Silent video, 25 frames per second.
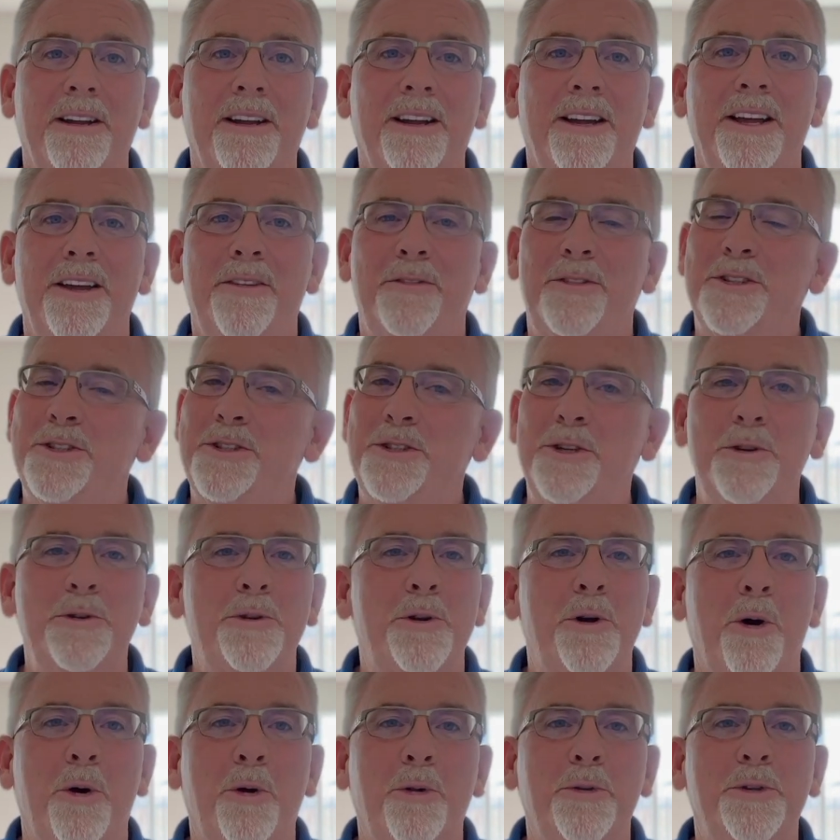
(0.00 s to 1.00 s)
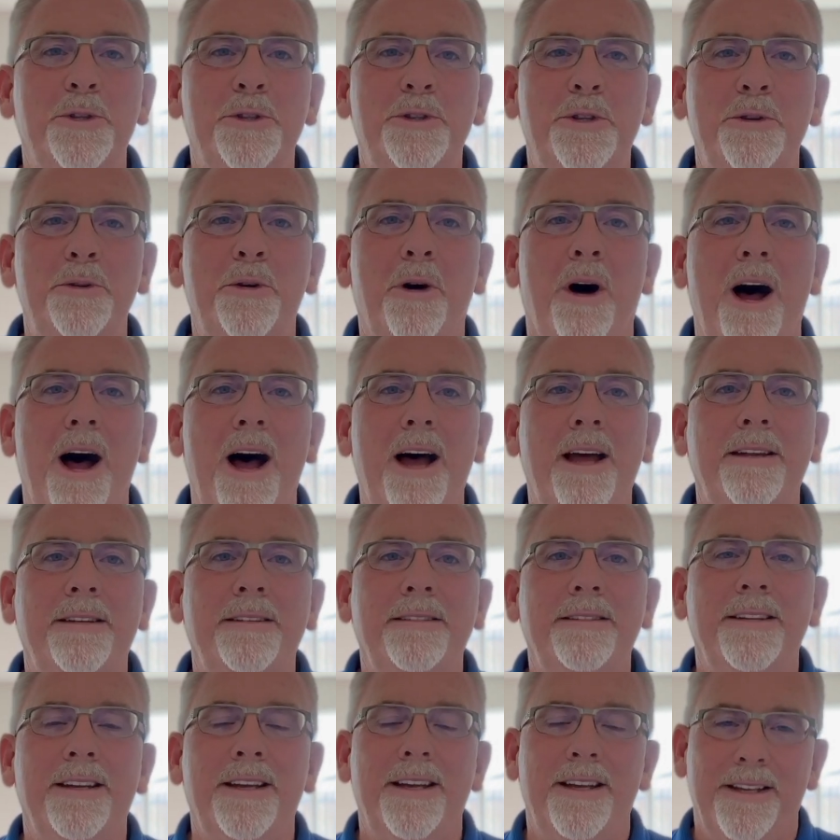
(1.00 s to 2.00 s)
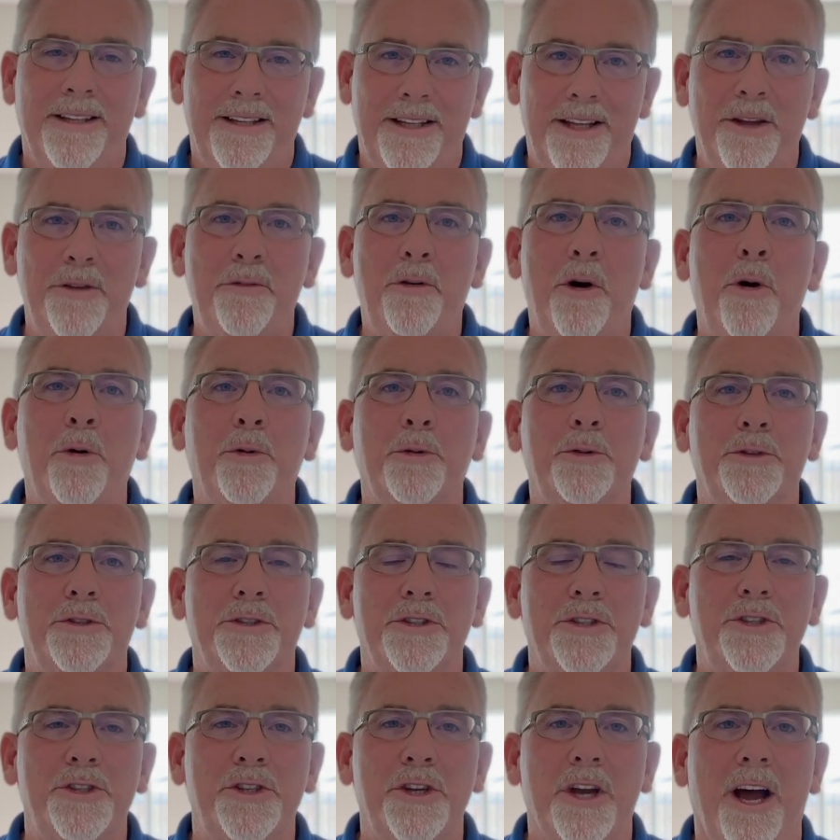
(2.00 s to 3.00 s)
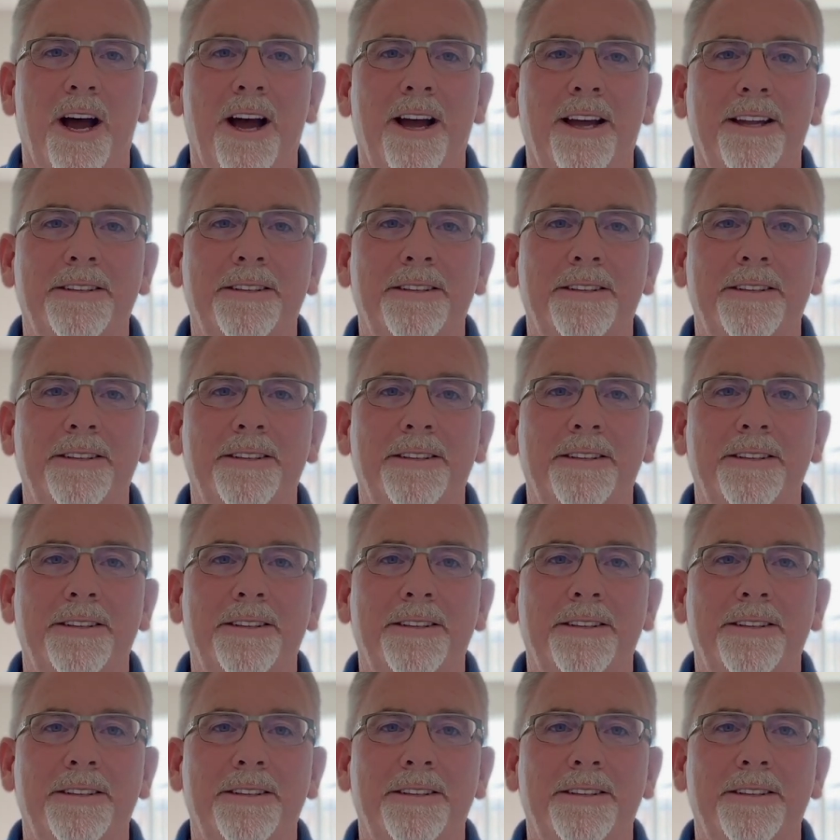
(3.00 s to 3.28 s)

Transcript: if it's too cold or too hot, give Holders a shot.